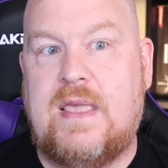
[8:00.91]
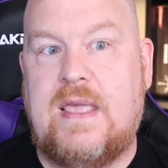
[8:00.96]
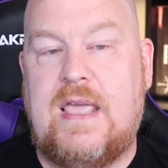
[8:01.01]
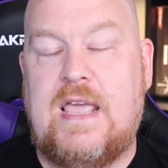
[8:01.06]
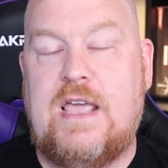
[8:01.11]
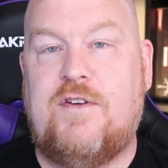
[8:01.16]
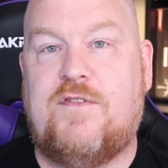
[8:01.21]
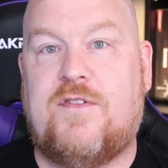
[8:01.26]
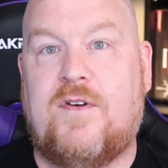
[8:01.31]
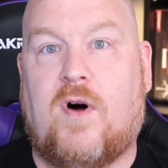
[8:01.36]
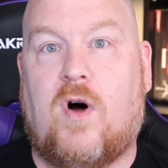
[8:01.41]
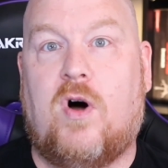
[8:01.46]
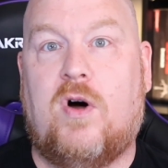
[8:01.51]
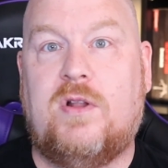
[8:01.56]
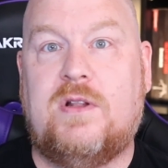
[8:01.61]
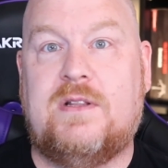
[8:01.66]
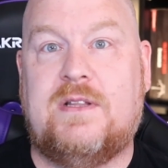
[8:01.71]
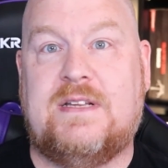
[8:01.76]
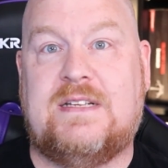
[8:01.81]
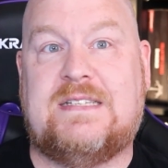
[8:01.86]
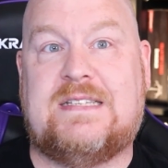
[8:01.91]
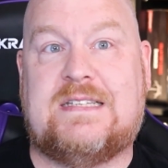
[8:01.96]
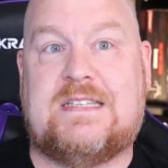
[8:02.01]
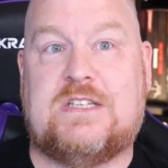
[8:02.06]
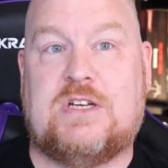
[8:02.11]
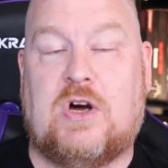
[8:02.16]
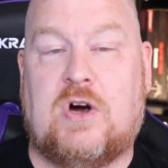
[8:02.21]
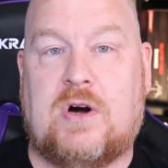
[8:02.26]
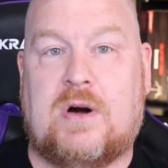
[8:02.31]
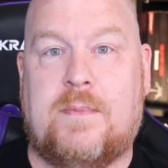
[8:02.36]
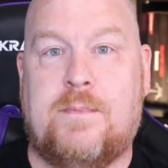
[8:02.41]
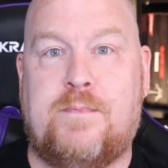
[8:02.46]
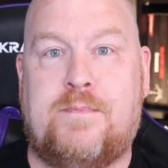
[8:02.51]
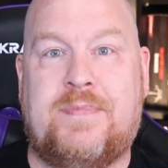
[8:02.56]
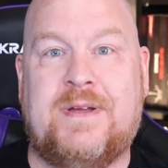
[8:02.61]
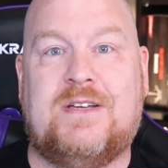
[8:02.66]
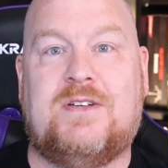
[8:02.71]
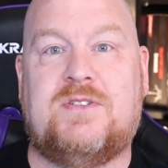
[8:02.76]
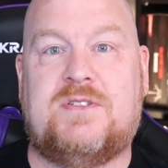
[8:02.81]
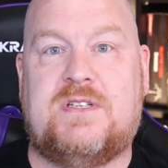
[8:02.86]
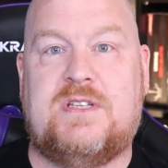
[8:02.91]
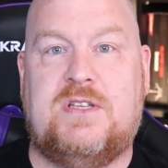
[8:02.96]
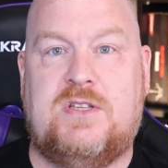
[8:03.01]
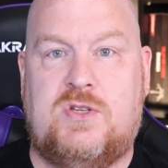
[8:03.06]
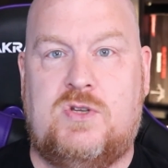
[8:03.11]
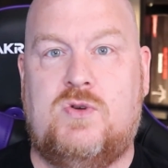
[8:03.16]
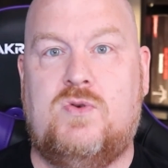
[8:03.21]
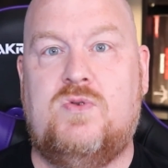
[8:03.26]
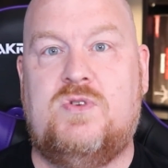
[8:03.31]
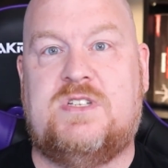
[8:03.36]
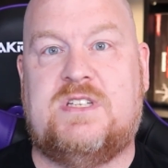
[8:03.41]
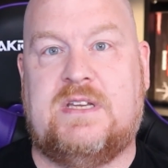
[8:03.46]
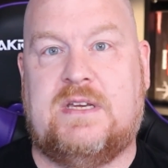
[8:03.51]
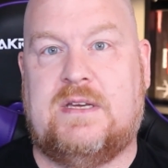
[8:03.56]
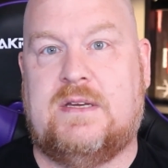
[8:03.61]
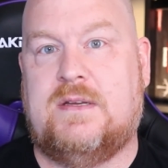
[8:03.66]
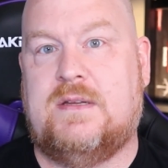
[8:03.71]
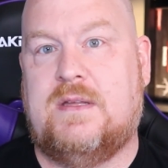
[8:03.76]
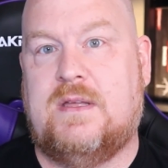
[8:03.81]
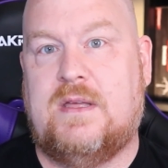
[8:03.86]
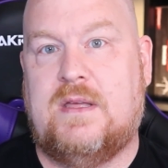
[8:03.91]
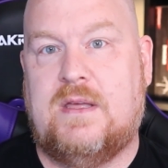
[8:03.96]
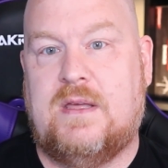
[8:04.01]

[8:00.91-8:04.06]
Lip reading: if all lists are built using